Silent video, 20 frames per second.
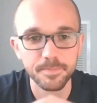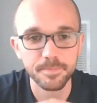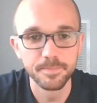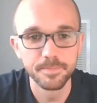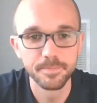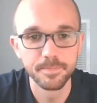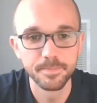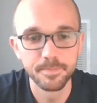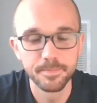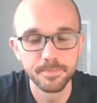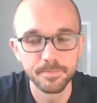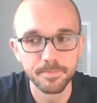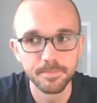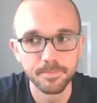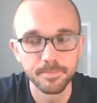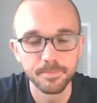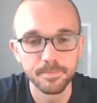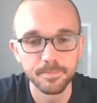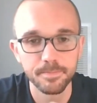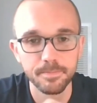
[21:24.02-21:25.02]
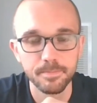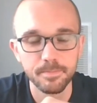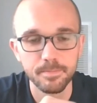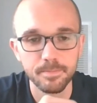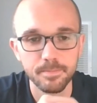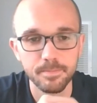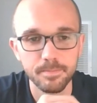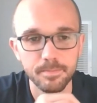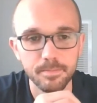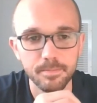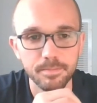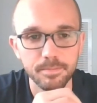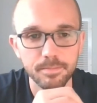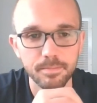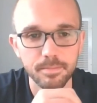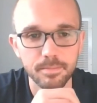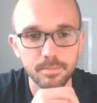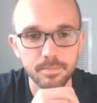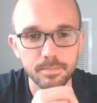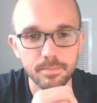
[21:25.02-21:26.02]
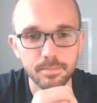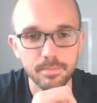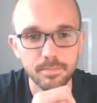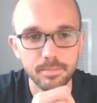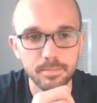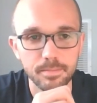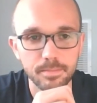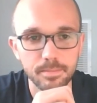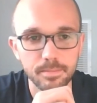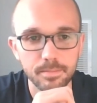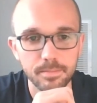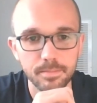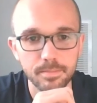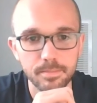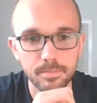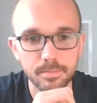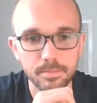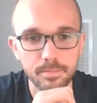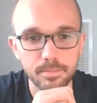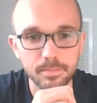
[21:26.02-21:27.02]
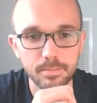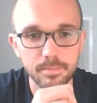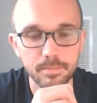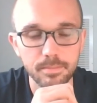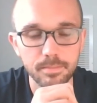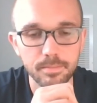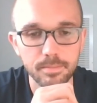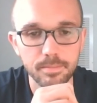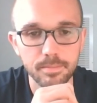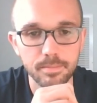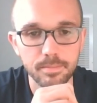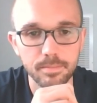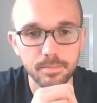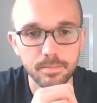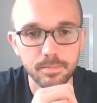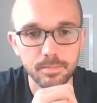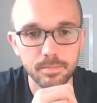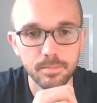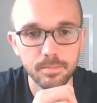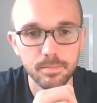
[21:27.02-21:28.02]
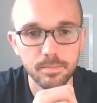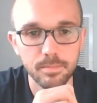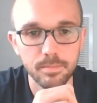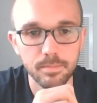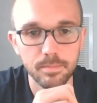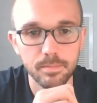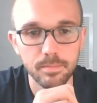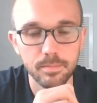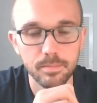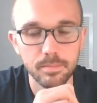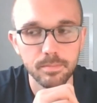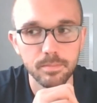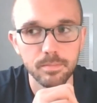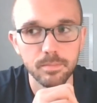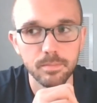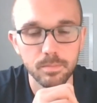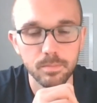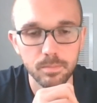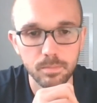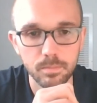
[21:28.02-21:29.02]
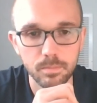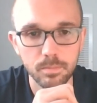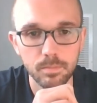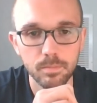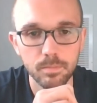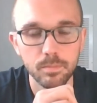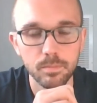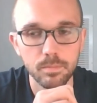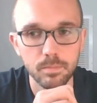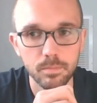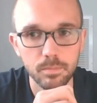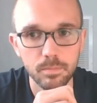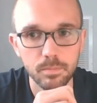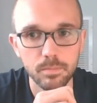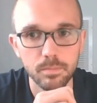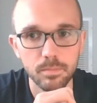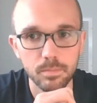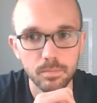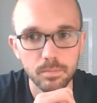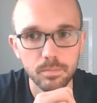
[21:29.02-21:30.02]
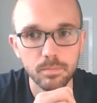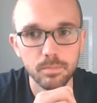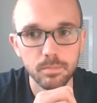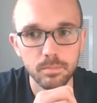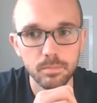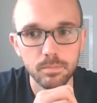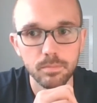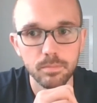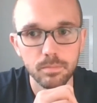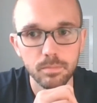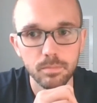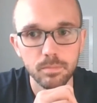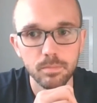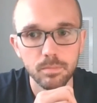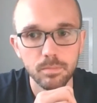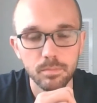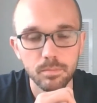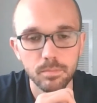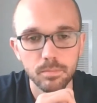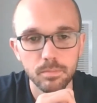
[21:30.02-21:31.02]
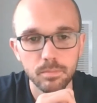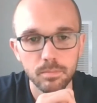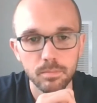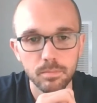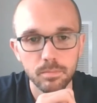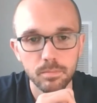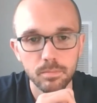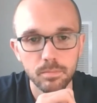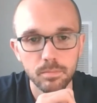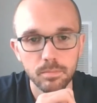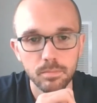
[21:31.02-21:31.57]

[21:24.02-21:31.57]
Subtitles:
This person isn't speaking.